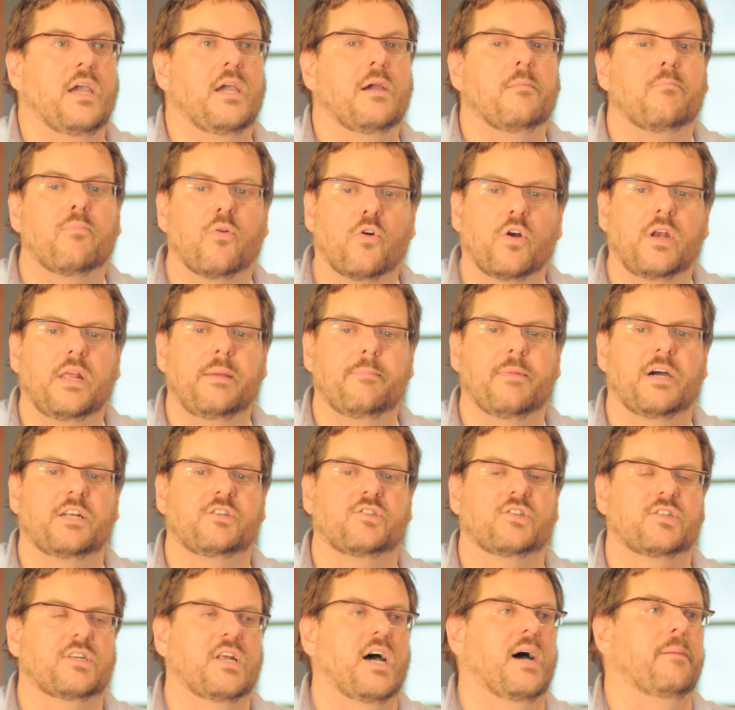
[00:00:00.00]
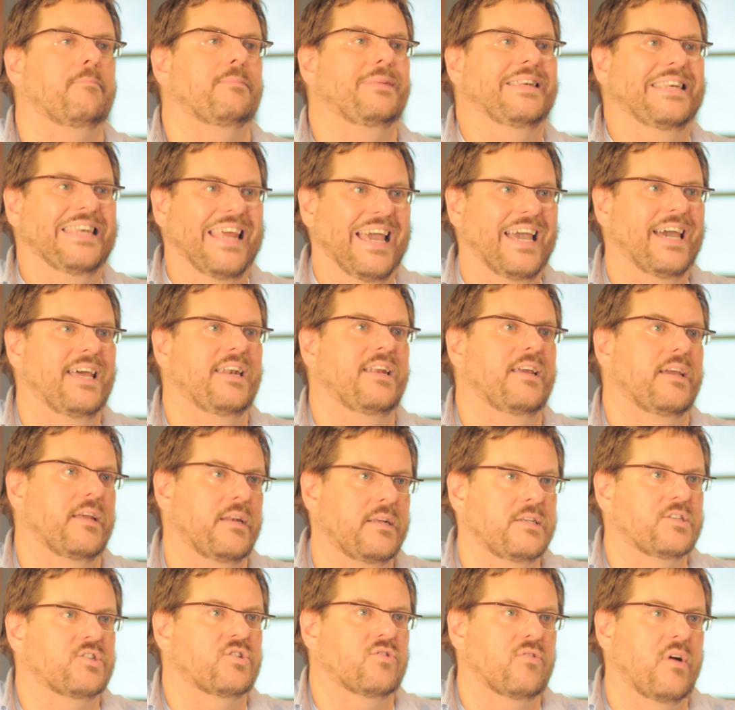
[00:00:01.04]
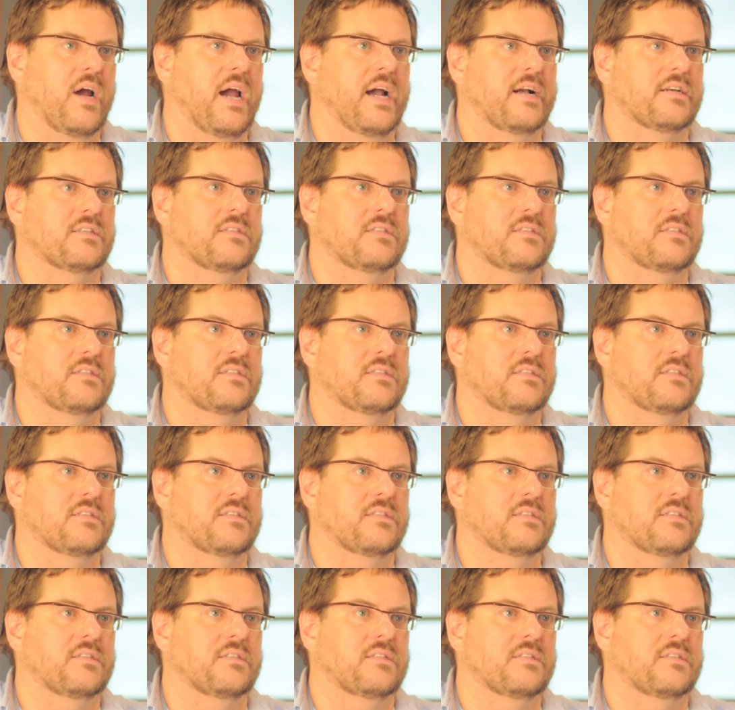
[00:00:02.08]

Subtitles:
pretty much stopped dead in its tracks